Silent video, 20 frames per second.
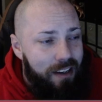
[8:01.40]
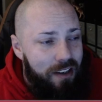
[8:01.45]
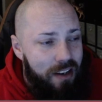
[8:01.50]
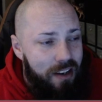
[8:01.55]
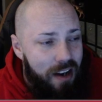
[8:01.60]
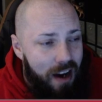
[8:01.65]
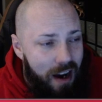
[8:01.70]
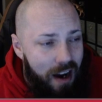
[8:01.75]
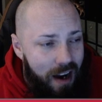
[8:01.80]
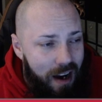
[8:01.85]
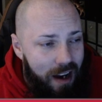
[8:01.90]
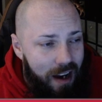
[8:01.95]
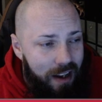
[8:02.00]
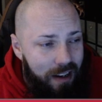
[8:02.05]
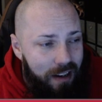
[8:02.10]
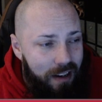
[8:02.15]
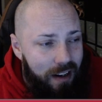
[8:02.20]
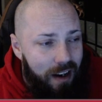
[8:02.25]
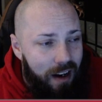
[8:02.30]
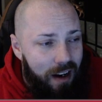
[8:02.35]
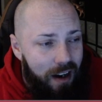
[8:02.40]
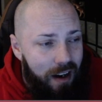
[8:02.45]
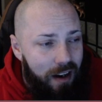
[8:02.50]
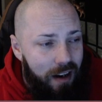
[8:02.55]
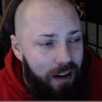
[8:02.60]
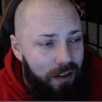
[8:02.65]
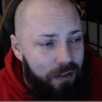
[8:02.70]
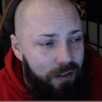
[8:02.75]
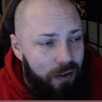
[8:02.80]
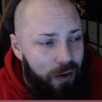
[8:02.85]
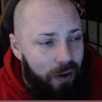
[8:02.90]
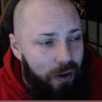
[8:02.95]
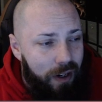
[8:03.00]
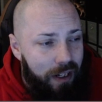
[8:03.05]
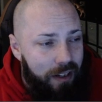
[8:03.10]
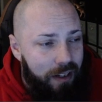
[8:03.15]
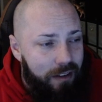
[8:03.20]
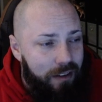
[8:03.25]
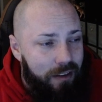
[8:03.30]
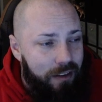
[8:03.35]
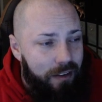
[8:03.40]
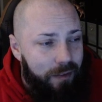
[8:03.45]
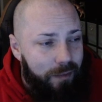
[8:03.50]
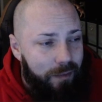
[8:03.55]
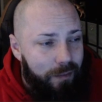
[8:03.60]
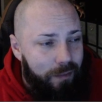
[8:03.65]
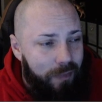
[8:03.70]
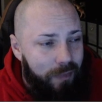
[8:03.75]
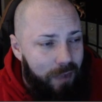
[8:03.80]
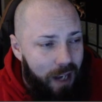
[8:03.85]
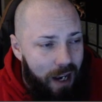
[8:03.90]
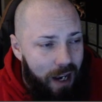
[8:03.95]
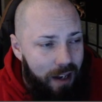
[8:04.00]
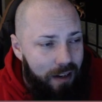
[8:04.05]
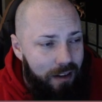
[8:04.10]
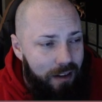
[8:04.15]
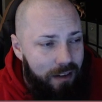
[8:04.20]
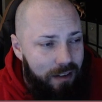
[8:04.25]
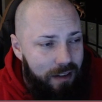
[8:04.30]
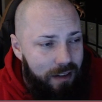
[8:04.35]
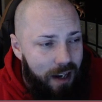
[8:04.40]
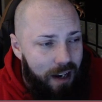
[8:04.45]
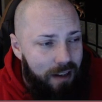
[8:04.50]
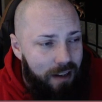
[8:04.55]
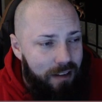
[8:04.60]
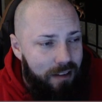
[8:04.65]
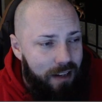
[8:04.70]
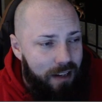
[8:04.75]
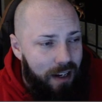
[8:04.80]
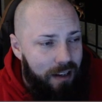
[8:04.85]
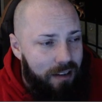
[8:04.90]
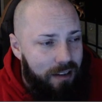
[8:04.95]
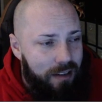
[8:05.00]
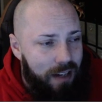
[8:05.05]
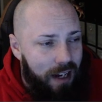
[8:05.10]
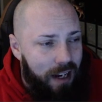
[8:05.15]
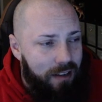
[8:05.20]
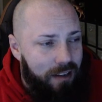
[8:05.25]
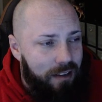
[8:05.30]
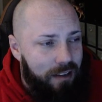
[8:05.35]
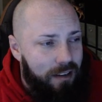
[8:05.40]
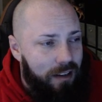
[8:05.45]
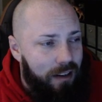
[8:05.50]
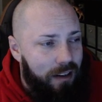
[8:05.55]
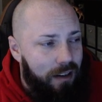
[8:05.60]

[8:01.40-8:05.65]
ton of coins. Tons, tons, tons, tons.